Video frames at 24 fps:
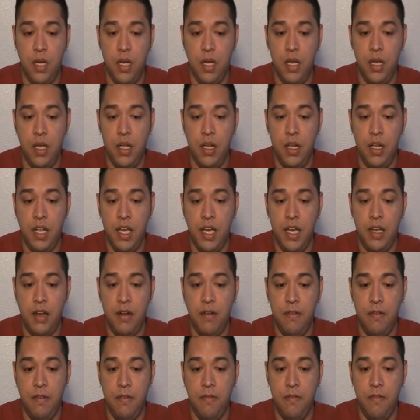
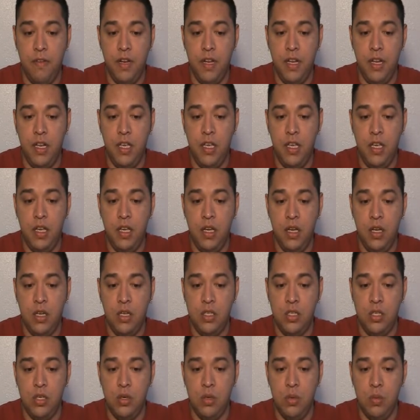negative infinity
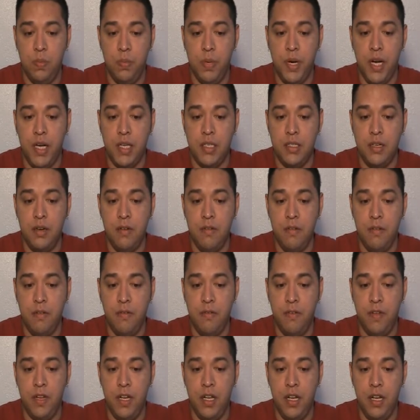to positive
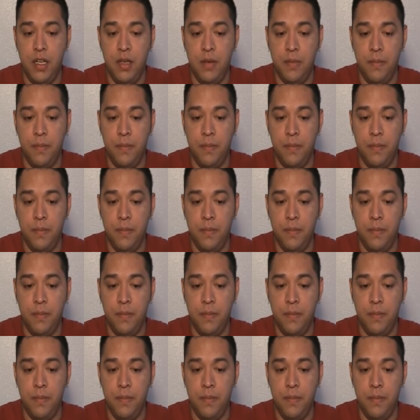infinity.